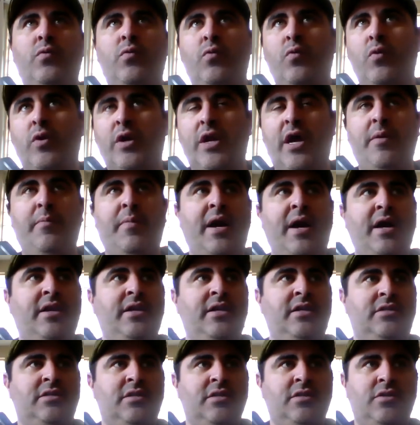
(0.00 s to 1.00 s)
what I might
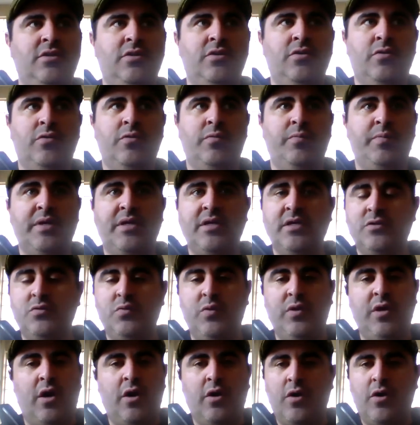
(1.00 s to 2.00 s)
need to do, because
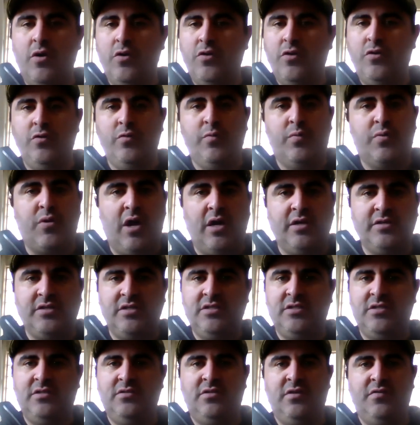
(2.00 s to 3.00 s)
we all go through
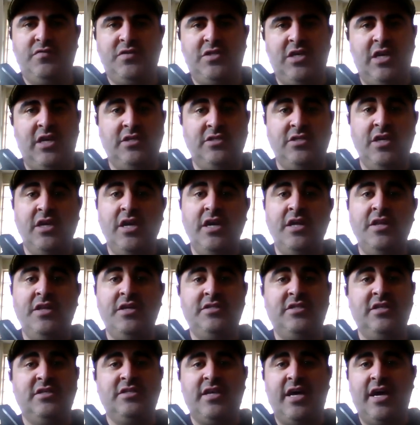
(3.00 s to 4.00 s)
processes of change.
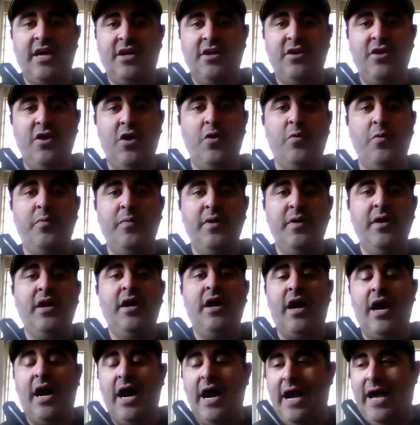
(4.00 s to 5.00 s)
This is like, nope,
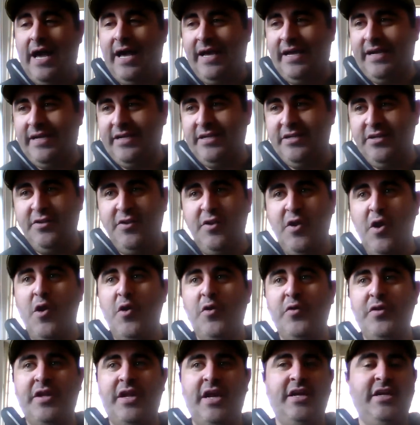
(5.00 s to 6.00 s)
I
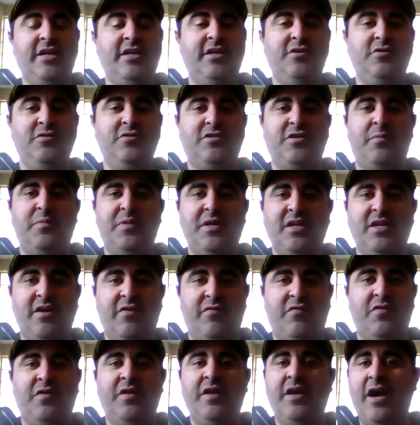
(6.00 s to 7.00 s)
know that I need to do something
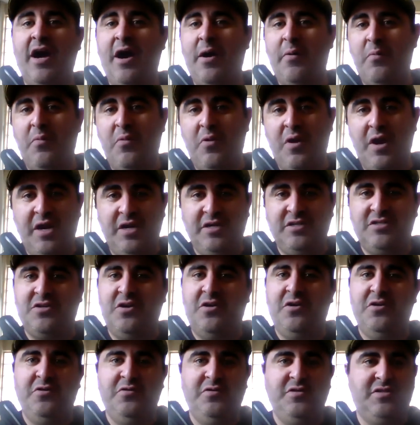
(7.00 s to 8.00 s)
differently. I'm ready to
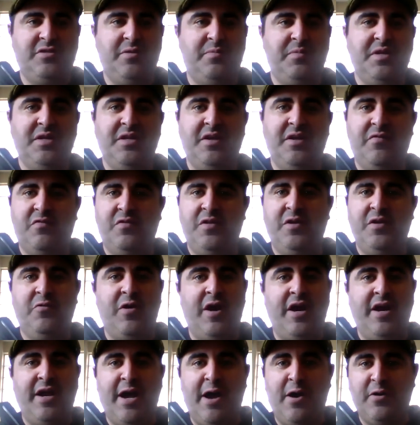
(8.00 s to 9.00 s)
start doing something differently
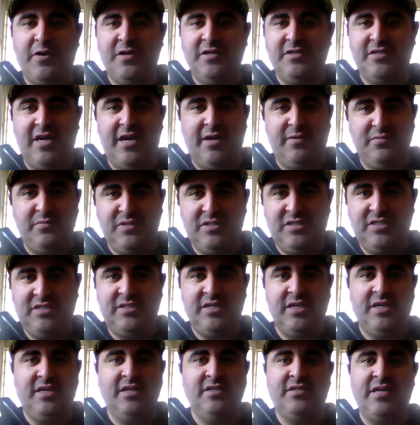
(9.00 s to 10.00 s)
right now because I'm
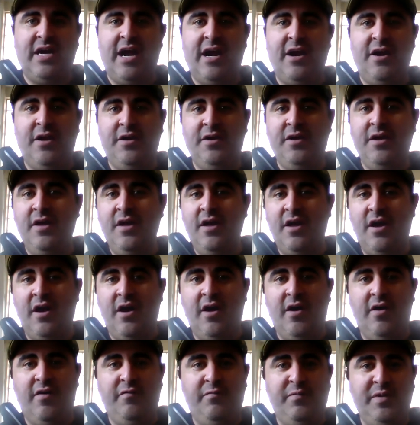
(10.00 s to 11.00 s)
sick and tired
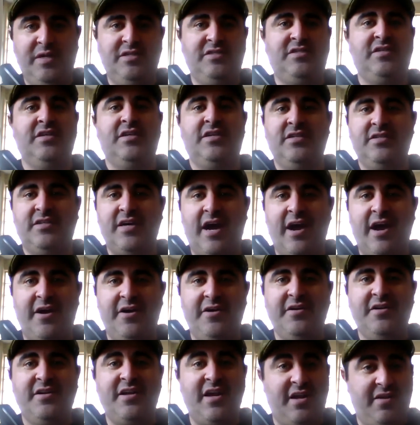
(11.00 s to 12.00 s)
of being sick and
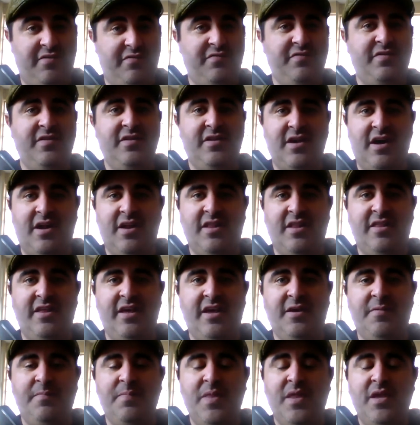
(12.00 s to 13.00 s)
tired kind of
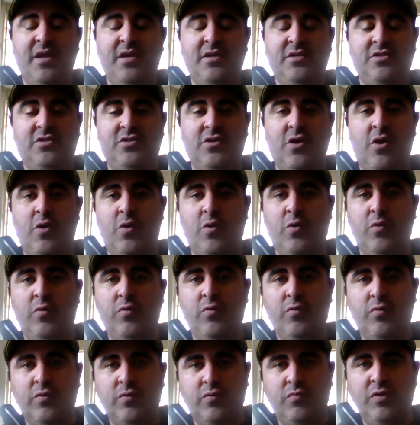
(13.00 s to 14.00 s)
thing. So
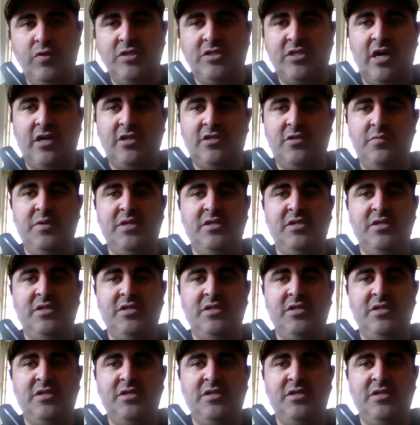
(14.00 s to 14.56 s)
reach out to